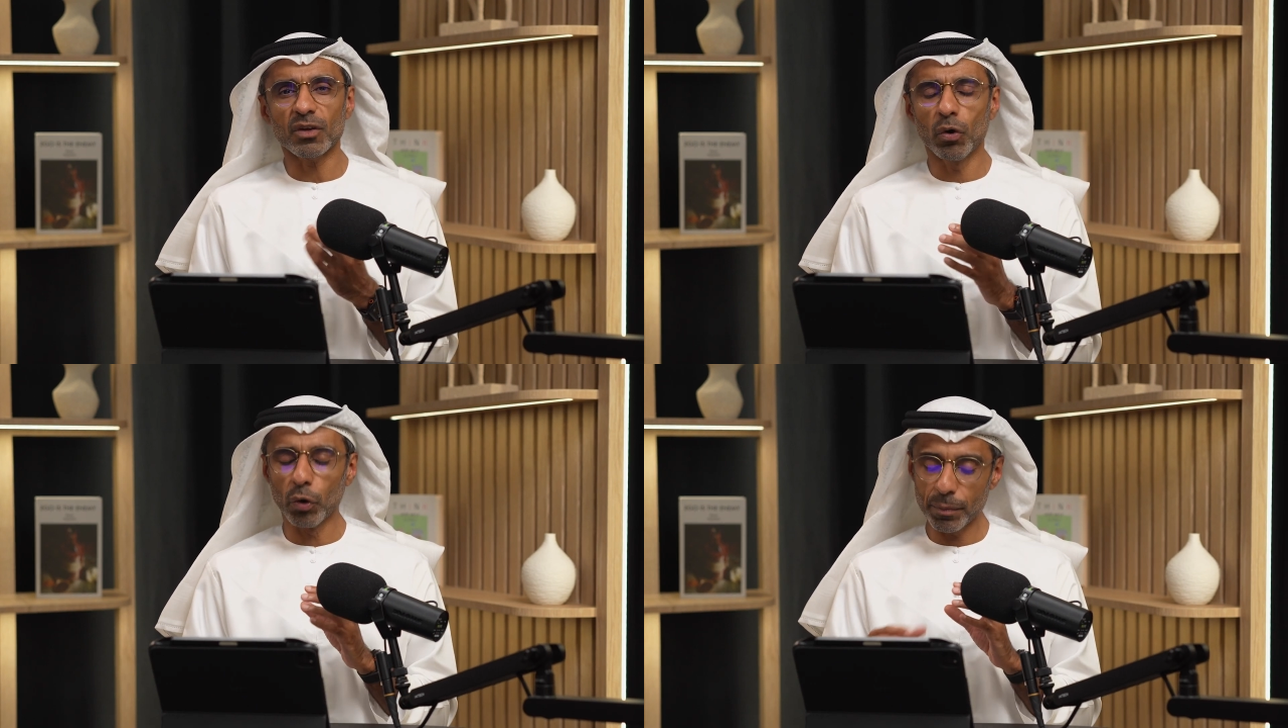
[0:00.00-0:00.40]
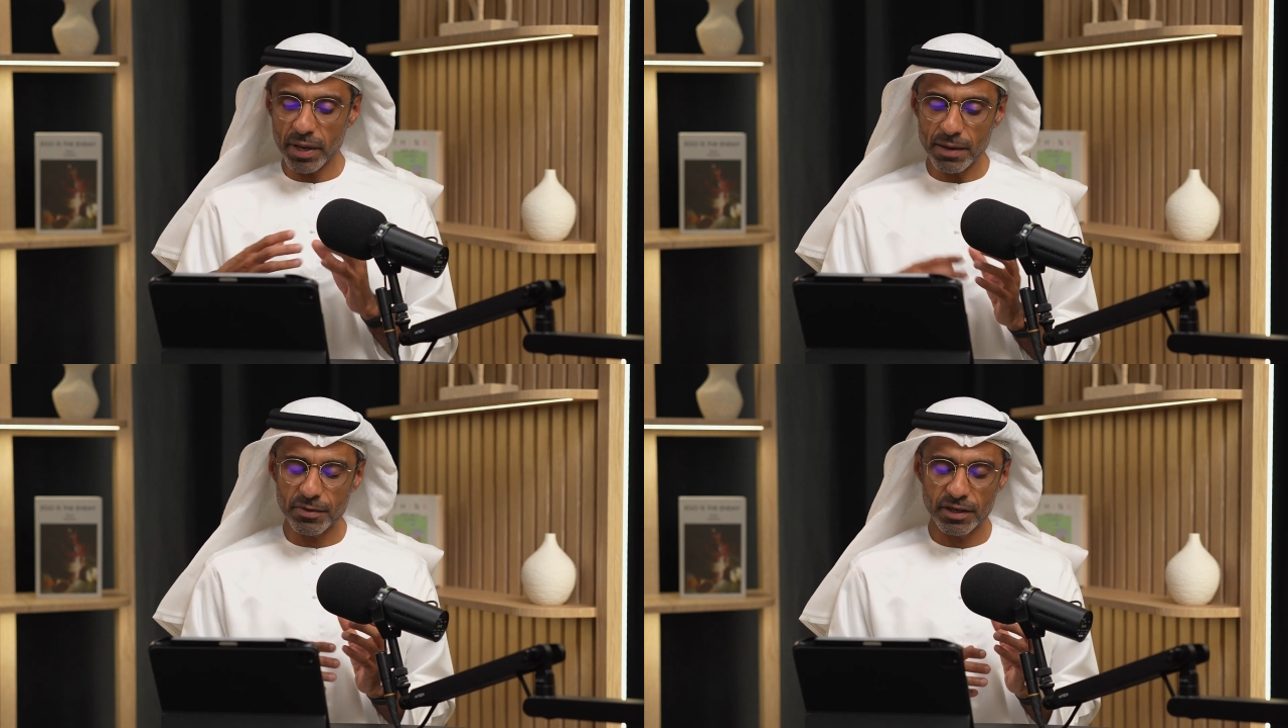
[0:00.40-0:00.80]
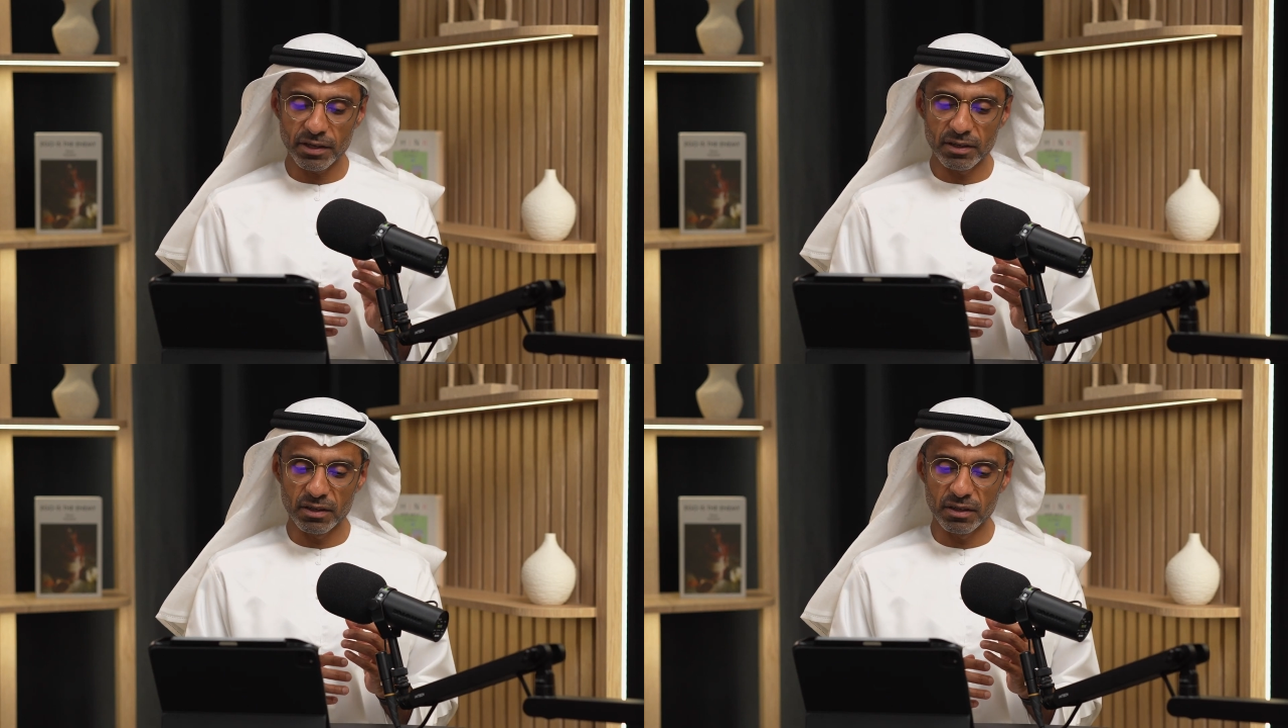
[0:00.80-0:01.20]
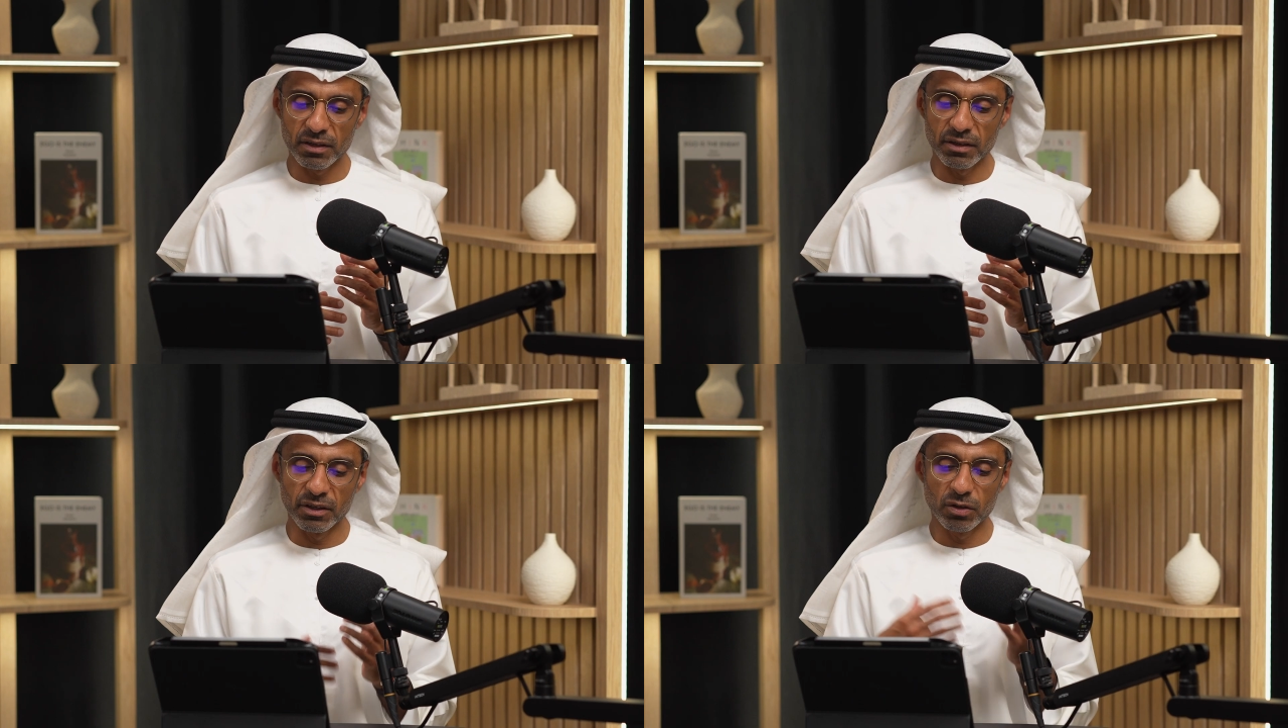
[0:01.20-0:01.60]
Or maybe
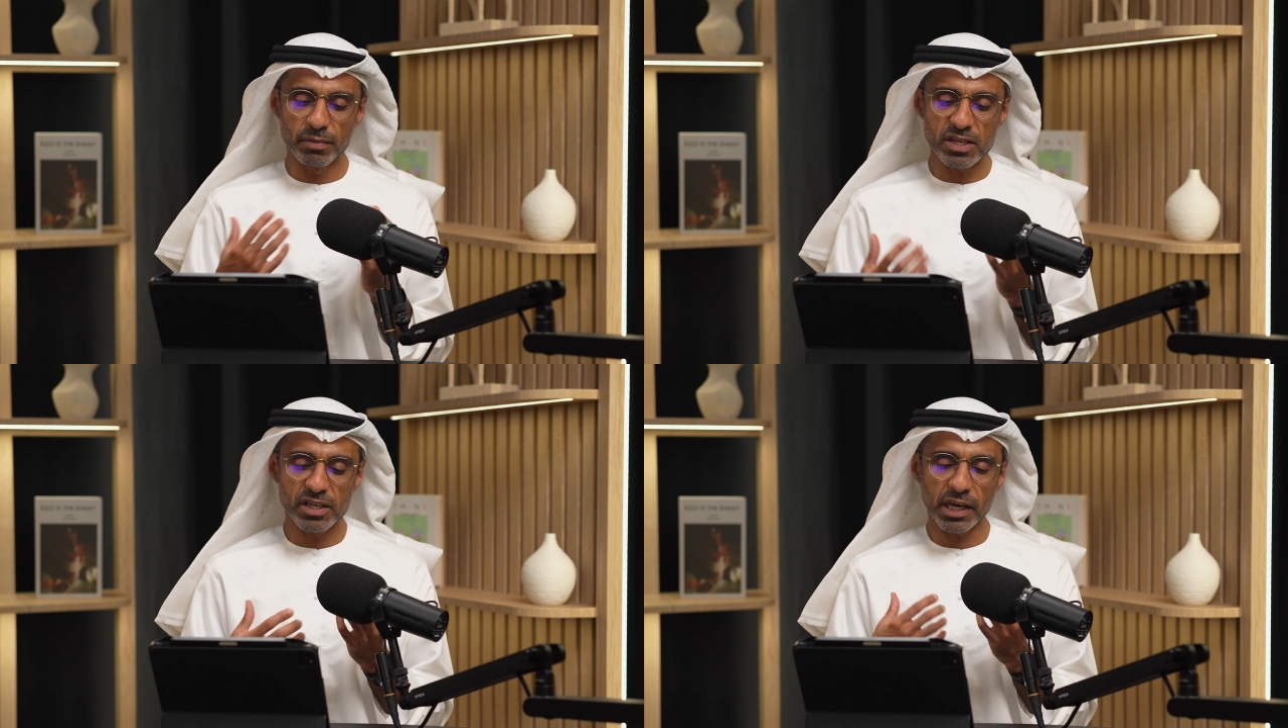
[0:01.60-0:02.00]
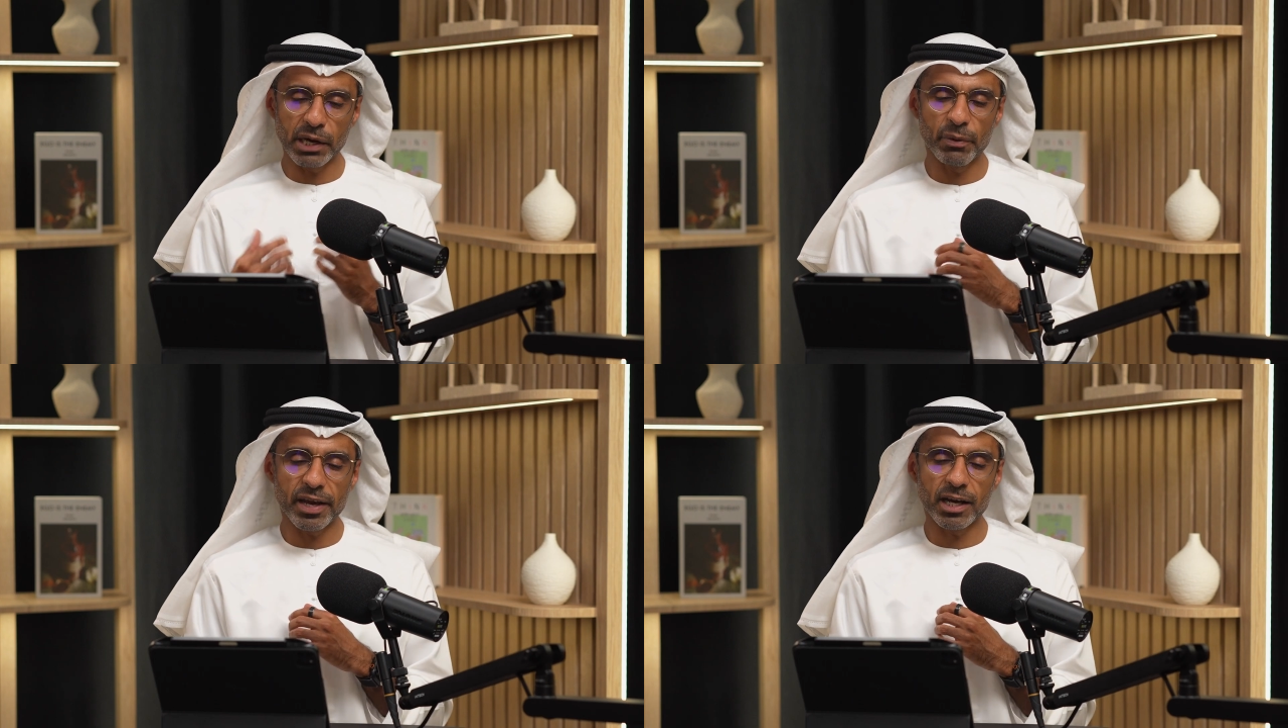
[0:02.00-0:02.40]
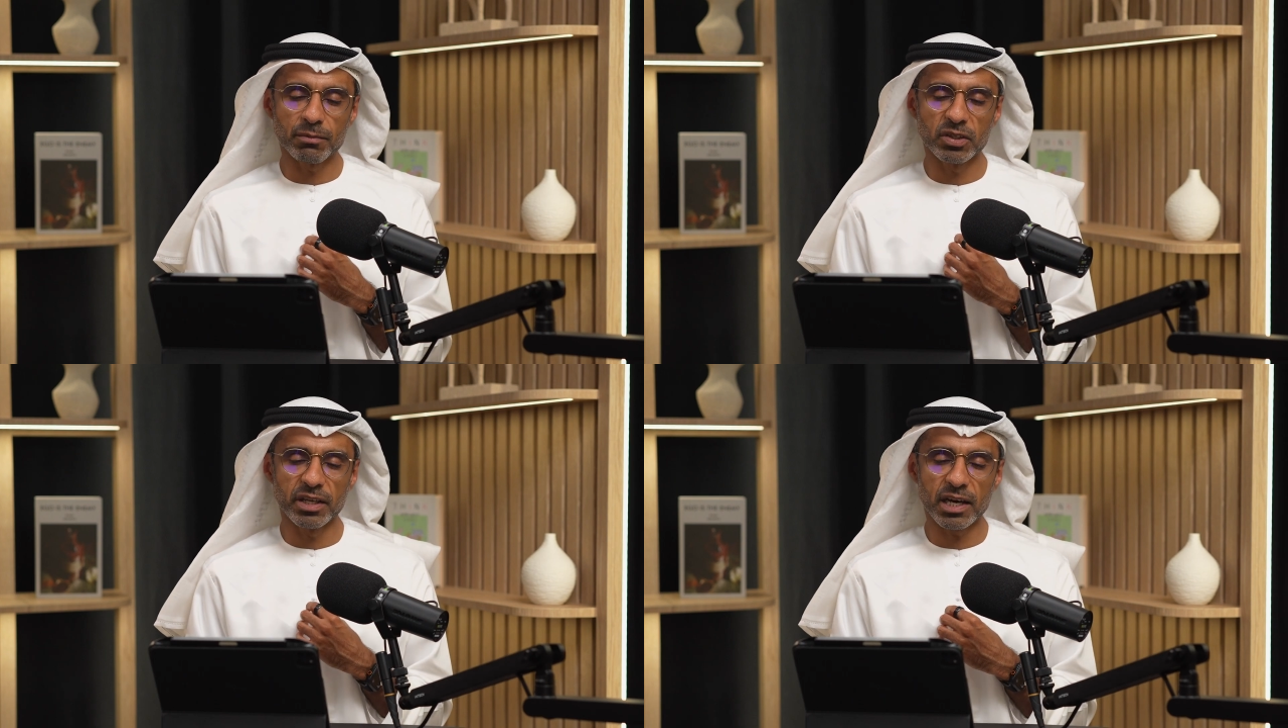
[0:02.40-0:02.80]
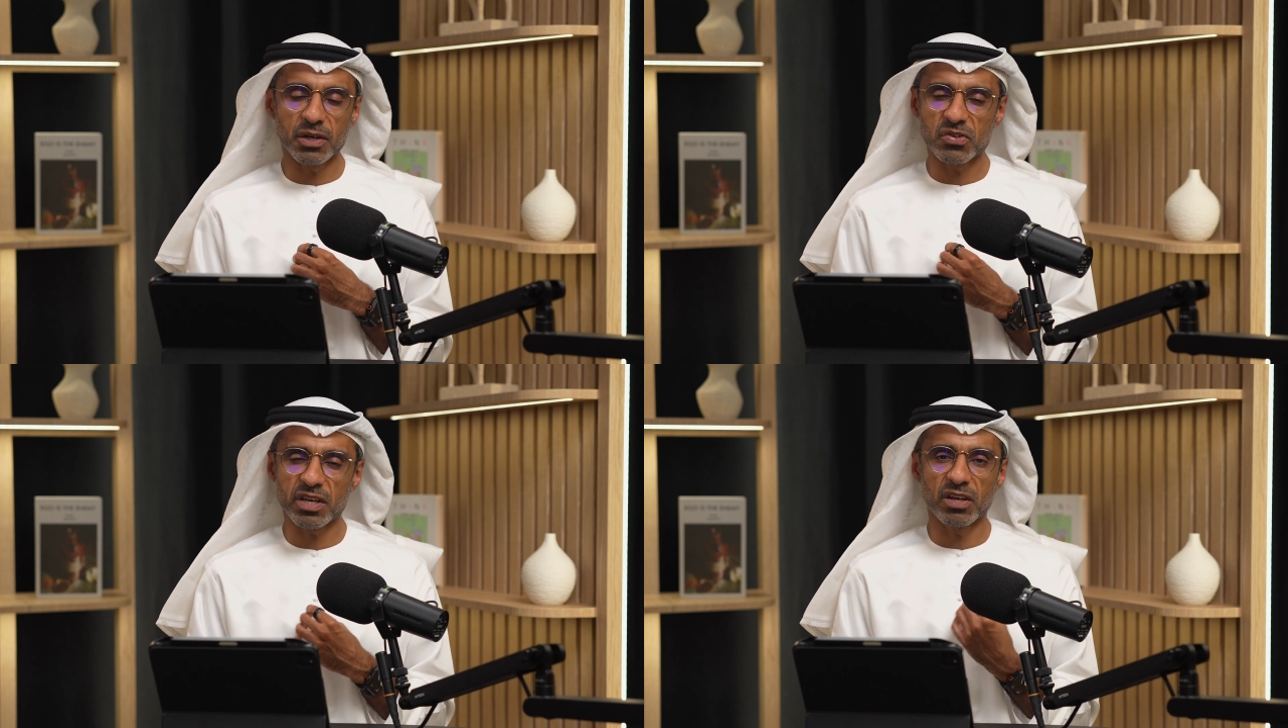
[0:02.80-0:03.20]
you basically wake up today and you
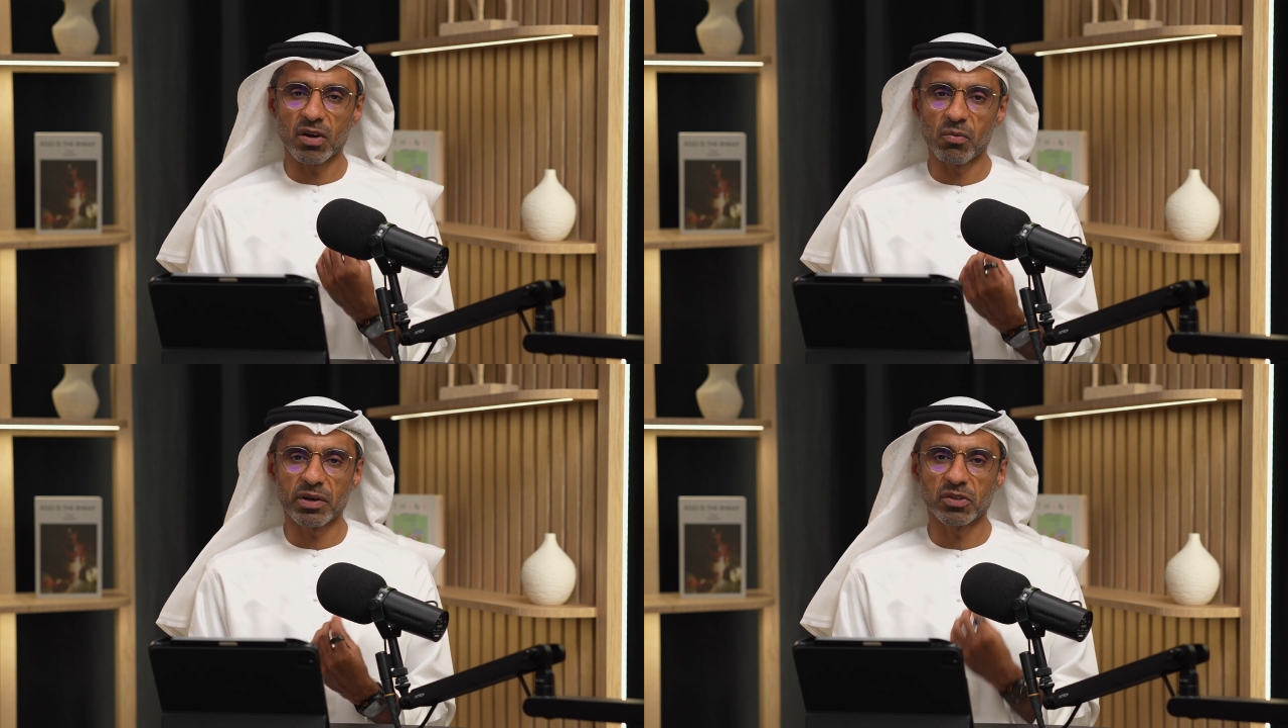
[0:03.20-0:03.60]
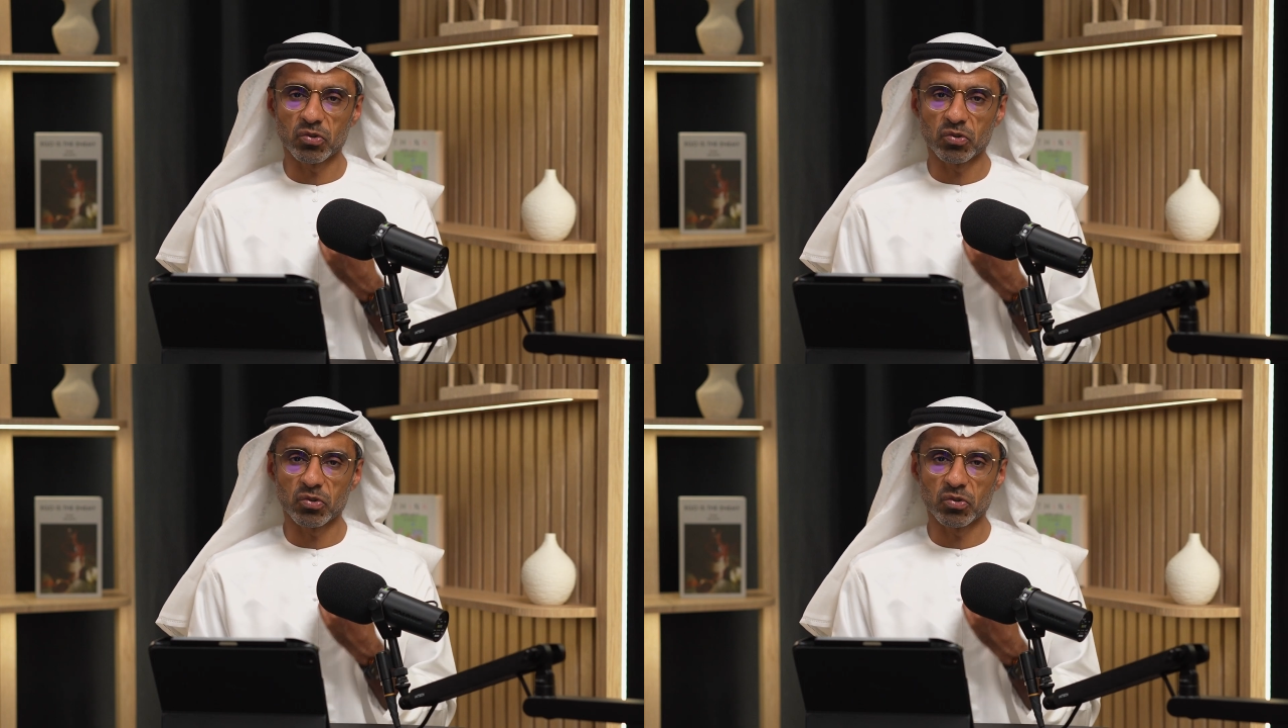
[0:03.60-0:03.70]
say, you know what,